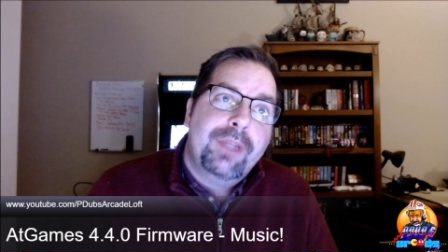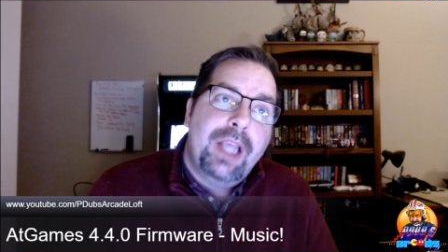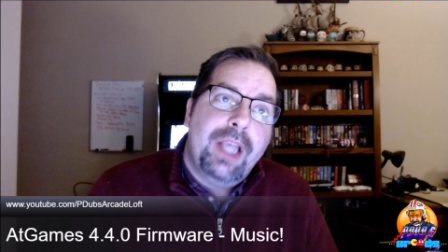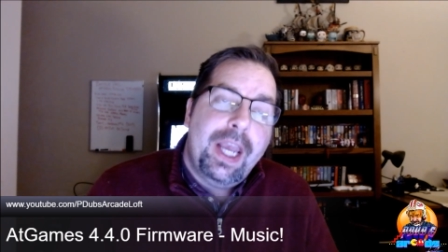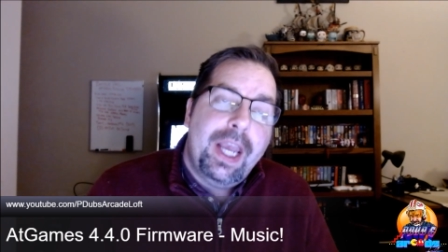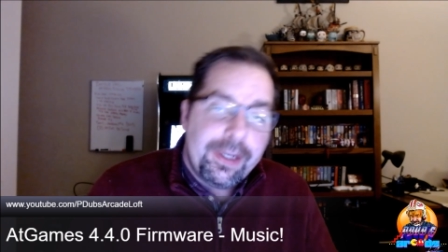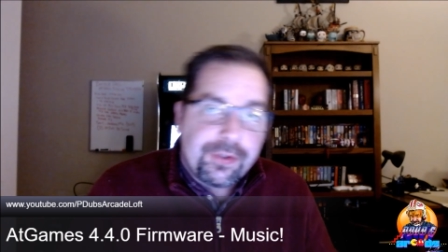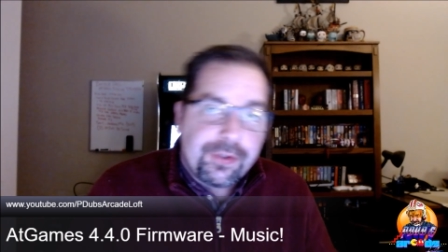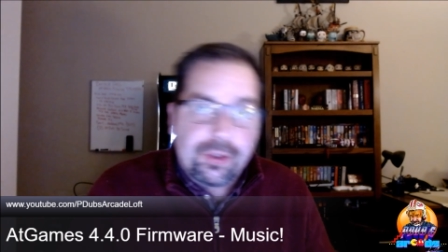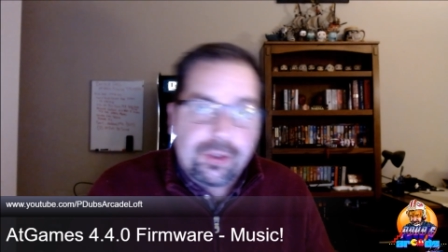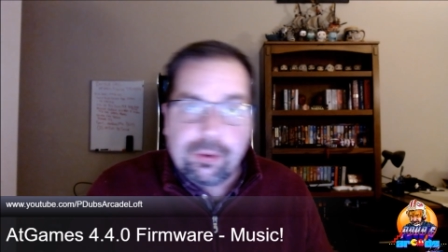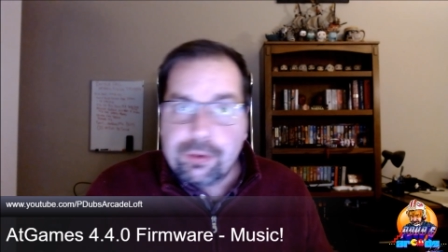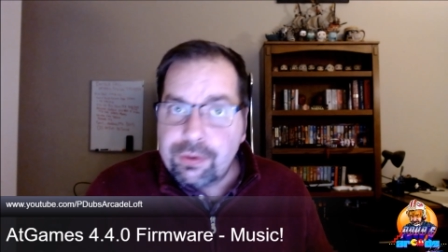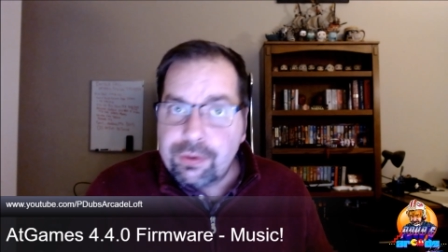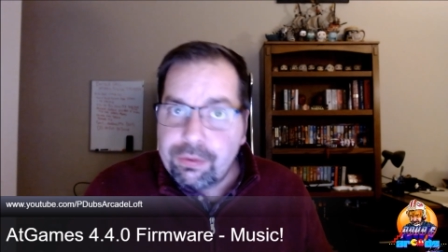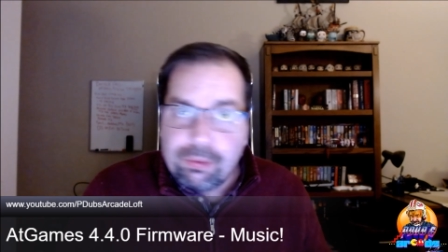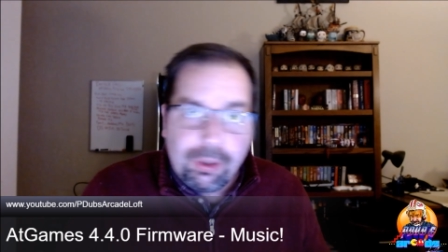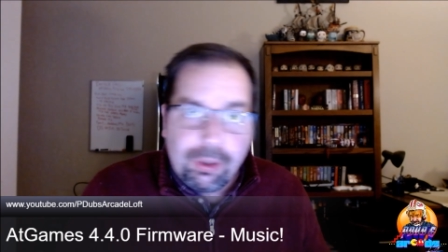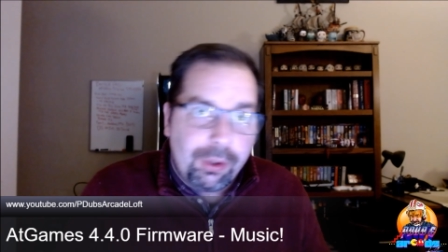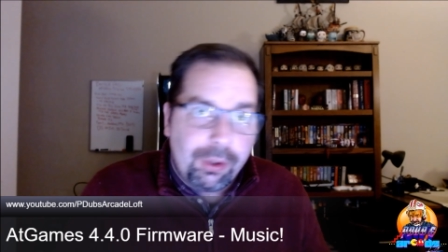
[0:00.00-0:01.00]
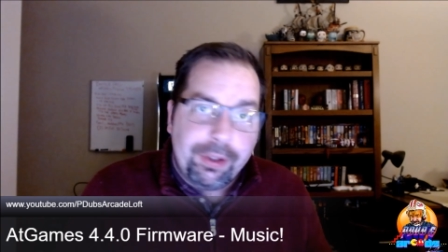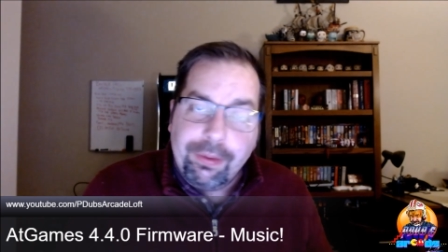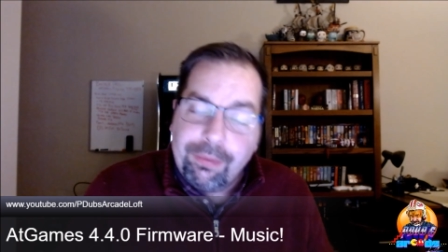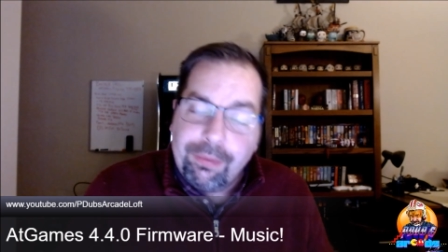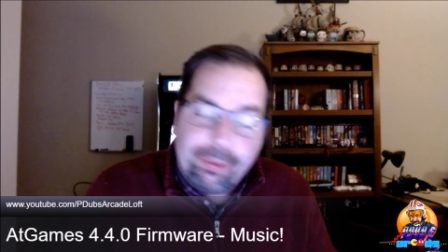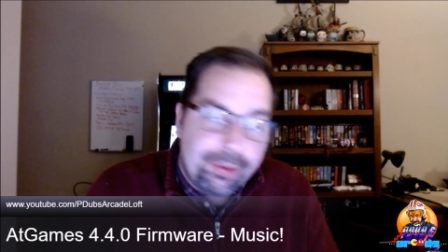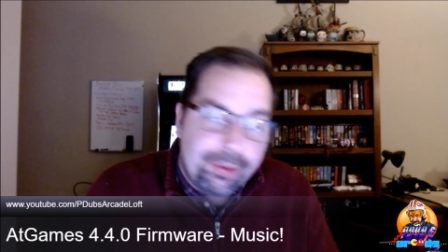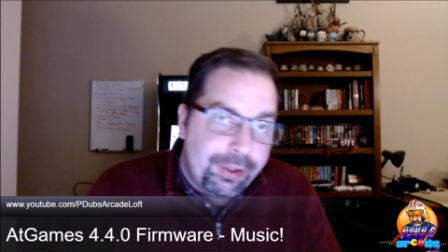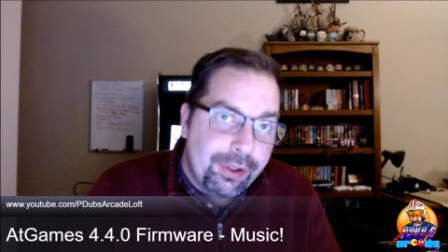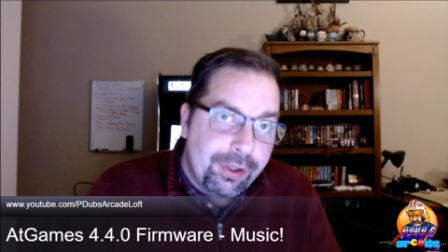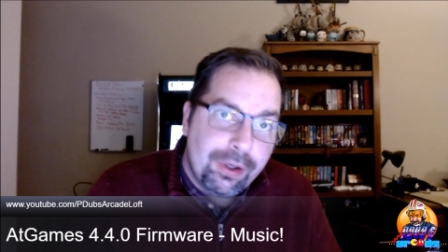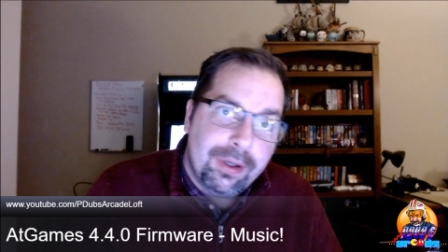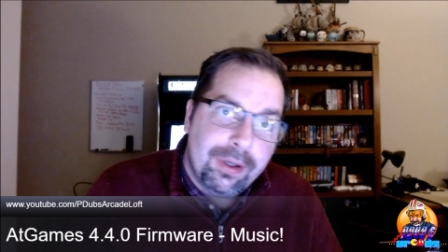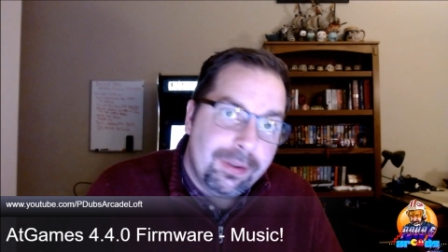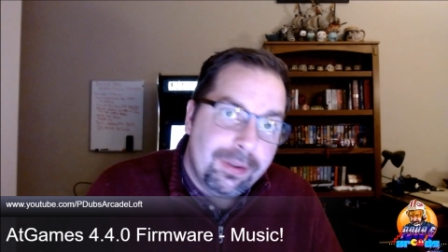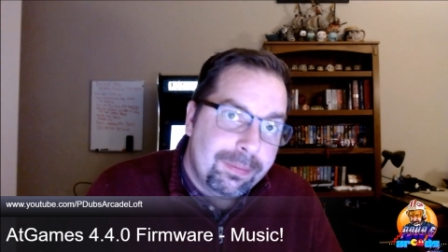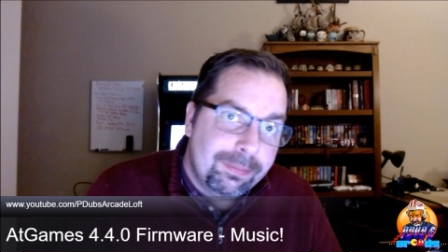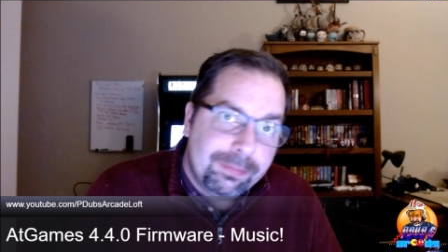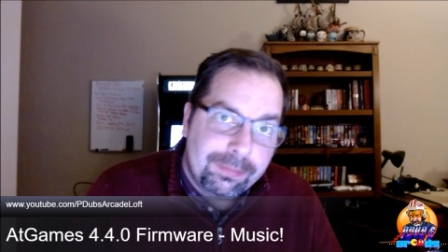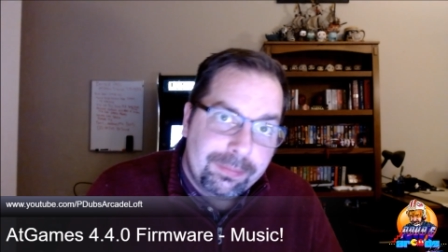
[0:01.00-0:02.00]
as you're scrolling through
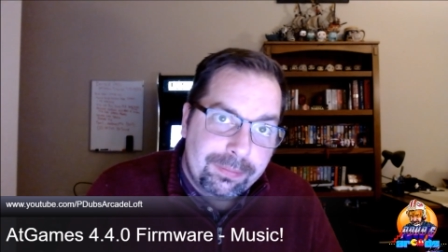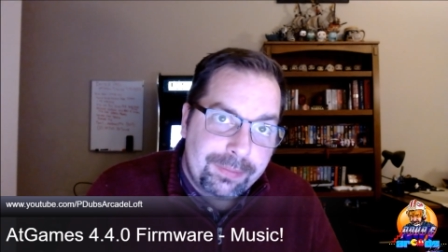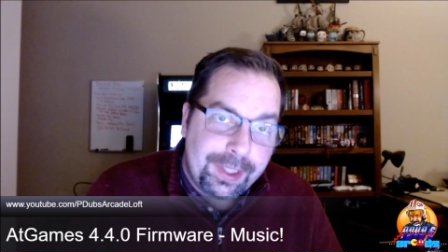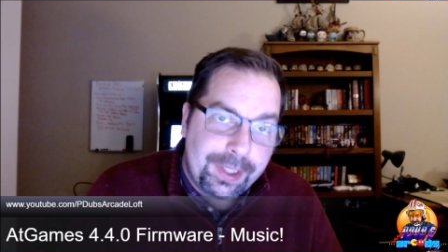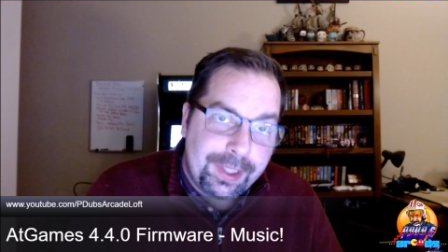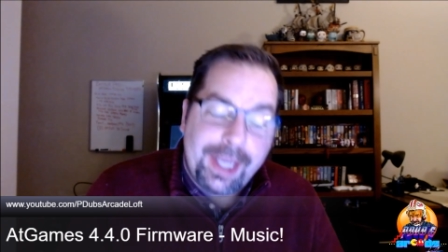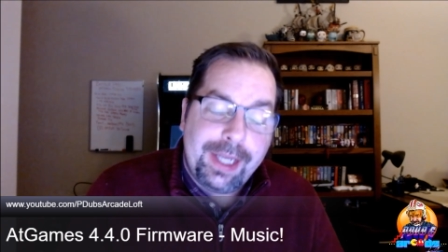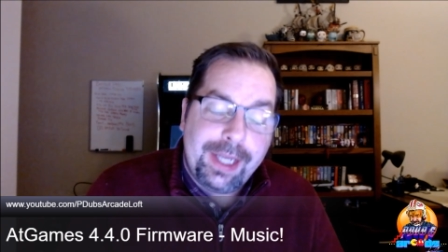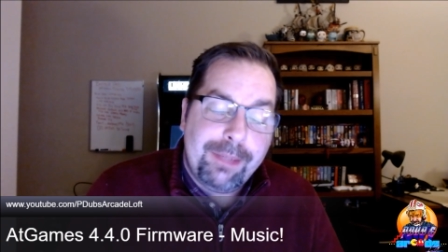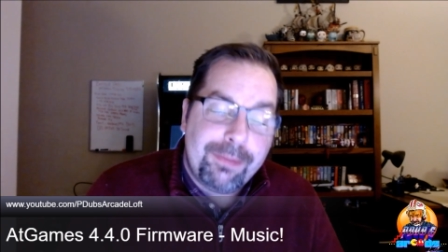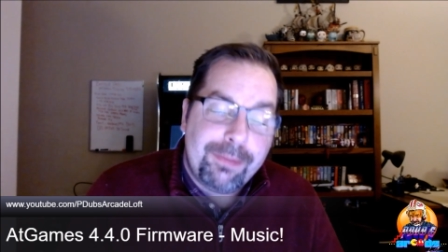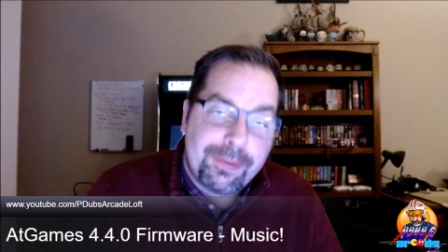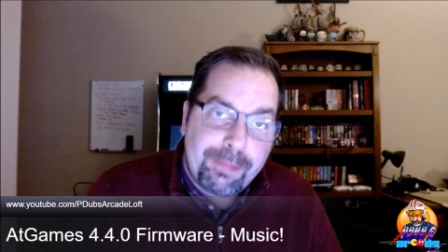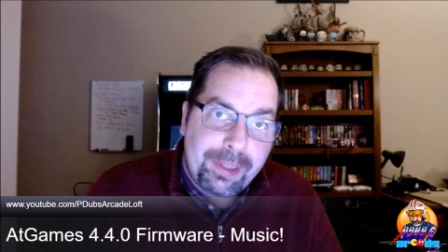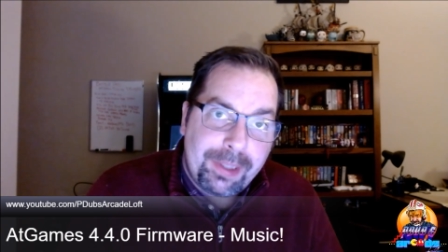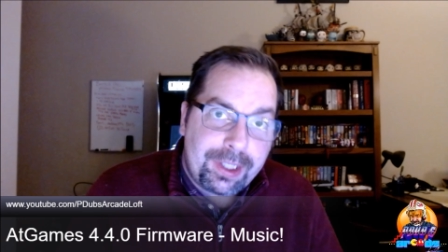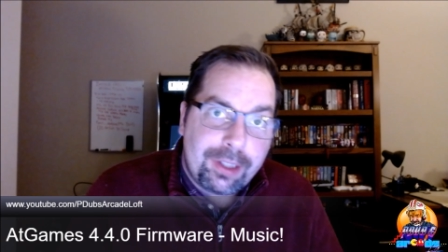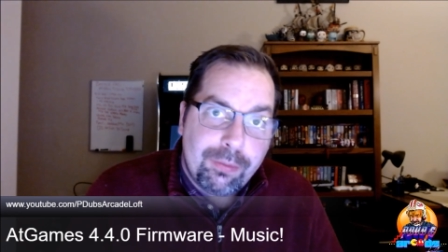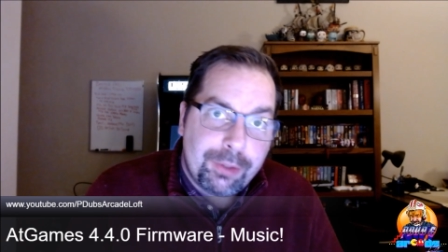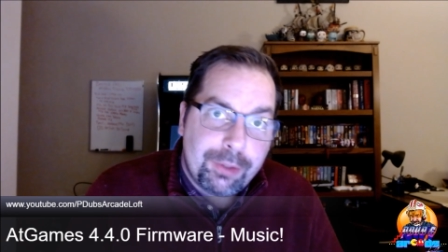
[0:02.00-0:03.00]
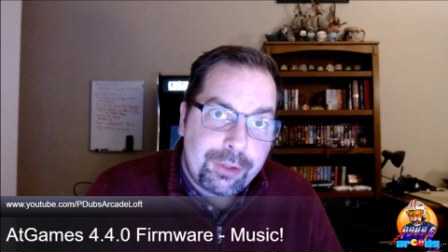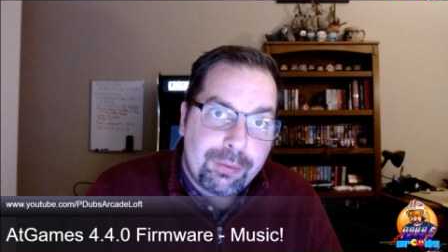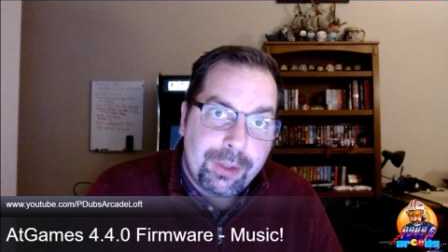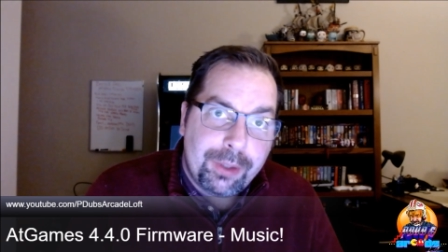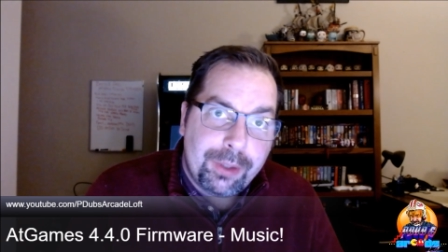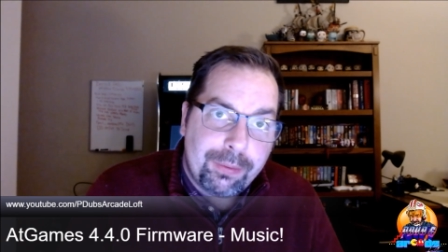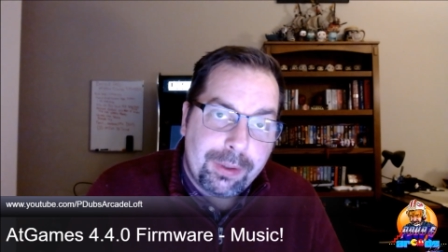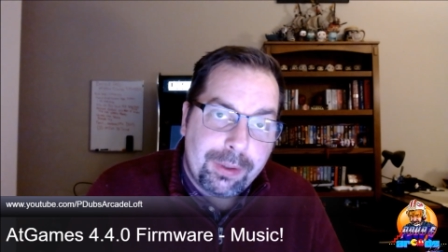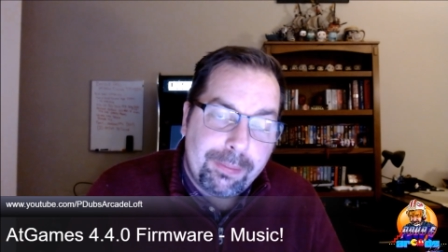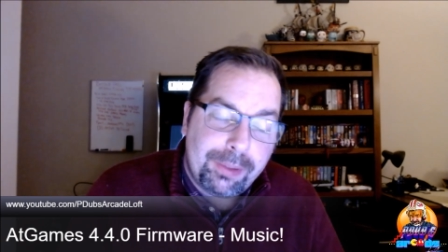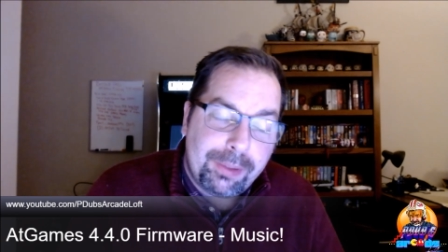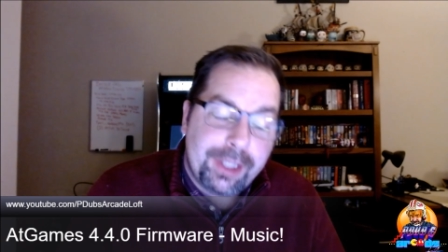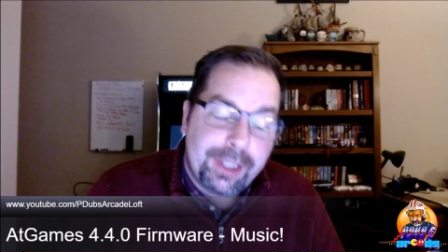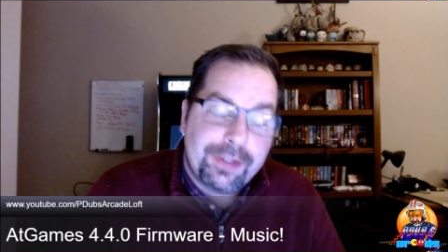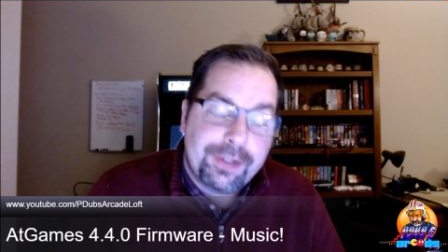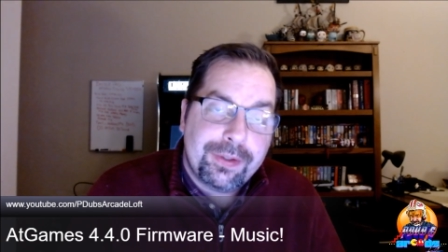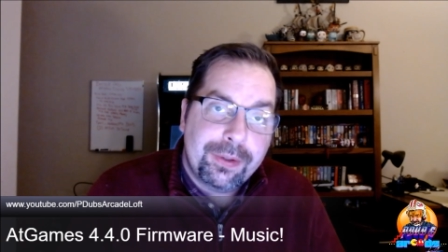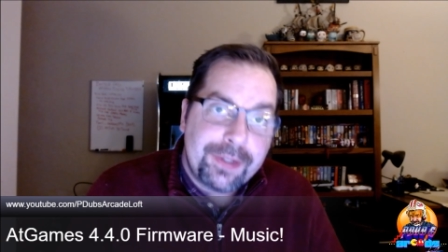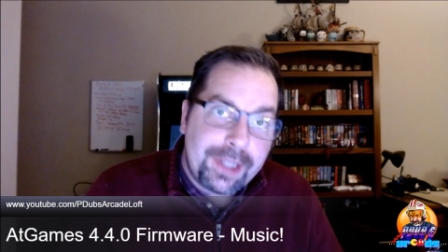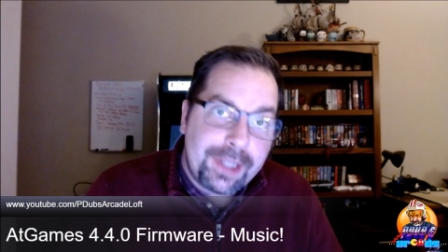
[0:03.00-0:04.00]
your games, picking which one you want to play.
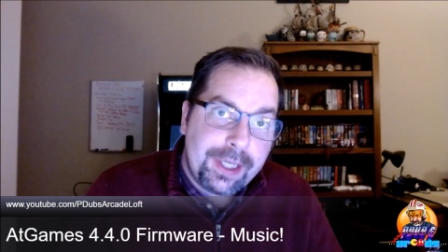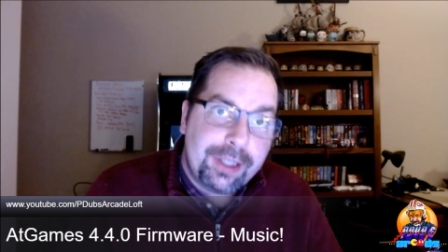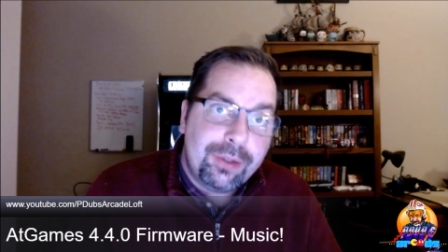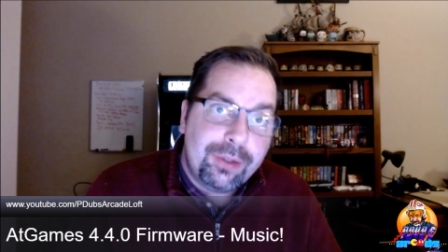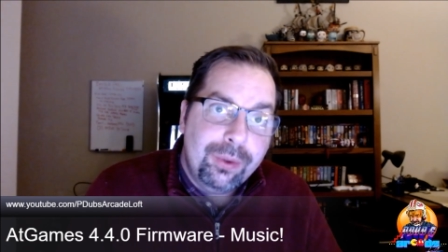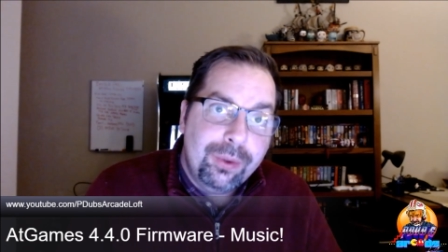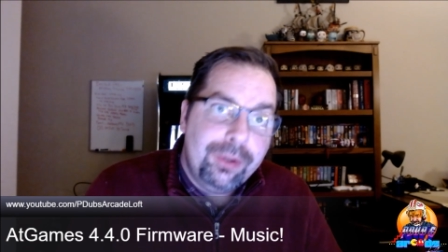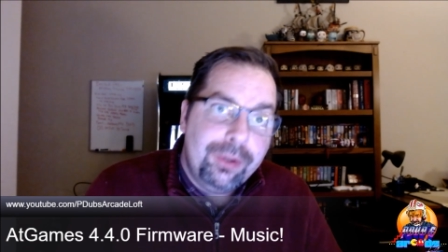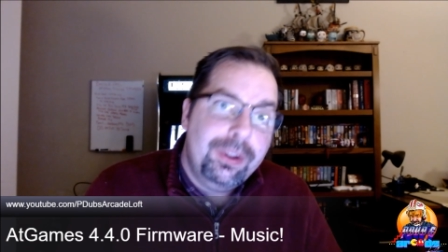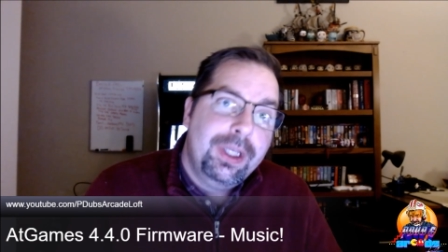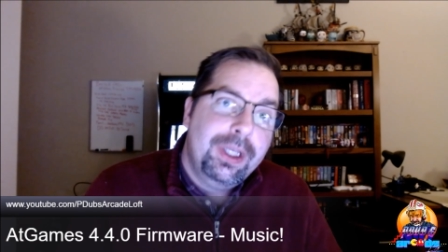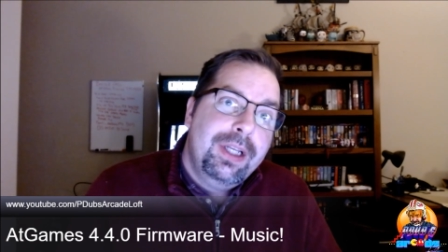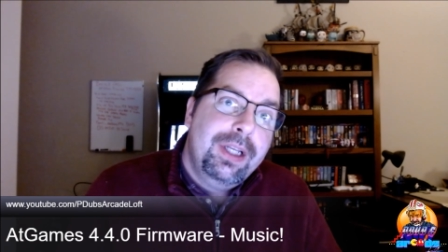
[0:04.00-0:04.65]
So it's kind of cool